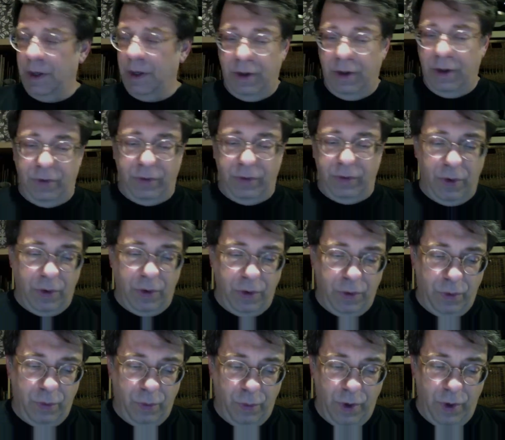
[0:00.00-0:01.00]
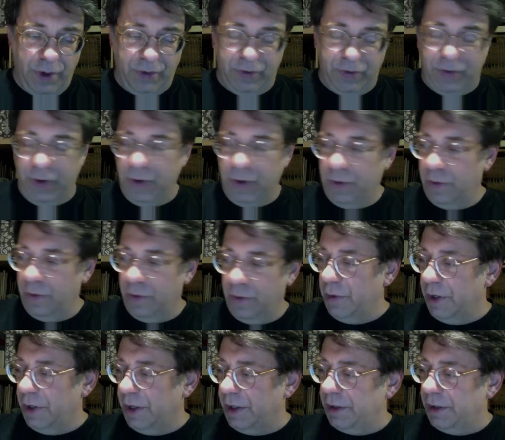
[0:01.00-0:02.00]
So once
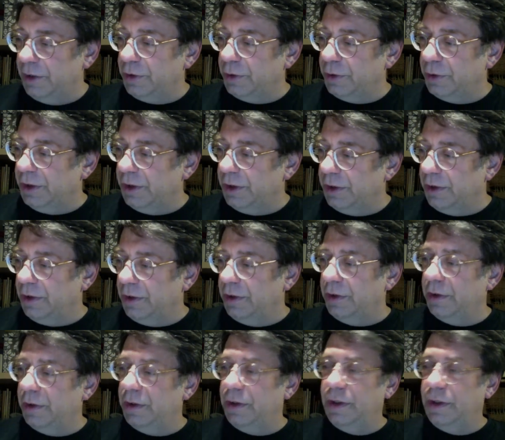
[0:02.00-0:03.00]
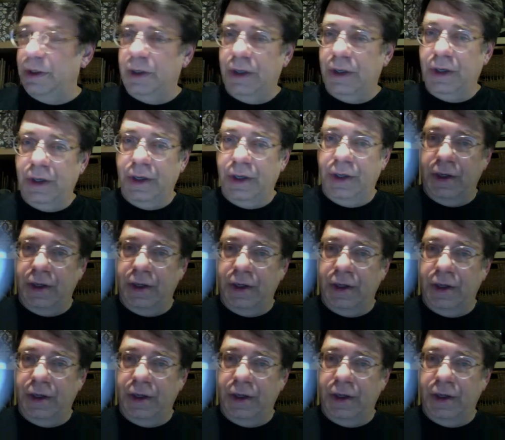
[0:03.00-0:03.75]
you uh, drill a